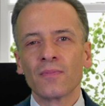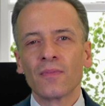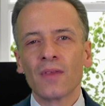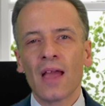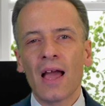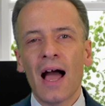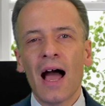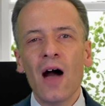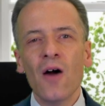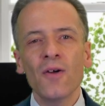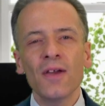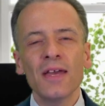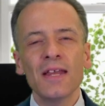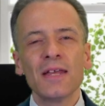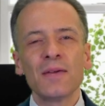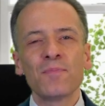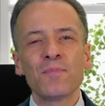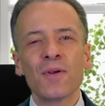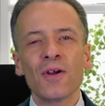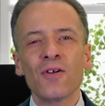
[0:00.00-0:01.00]
How can a
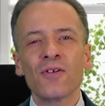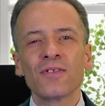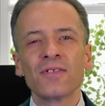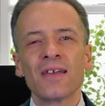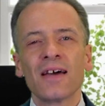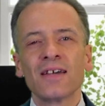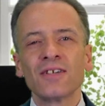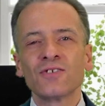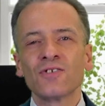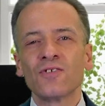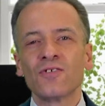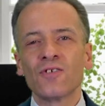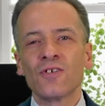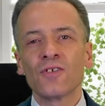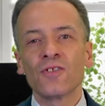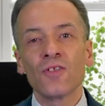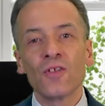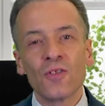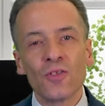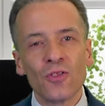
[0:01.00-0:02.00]
paradise on earth
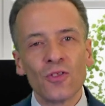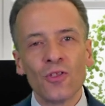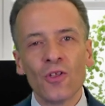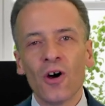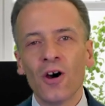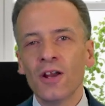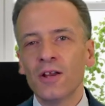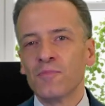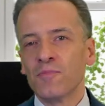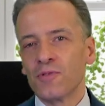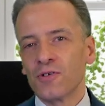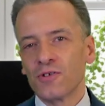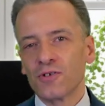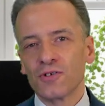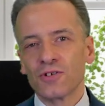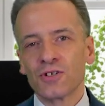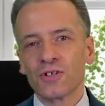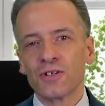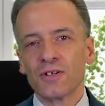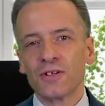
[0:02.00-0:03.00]
not emerge?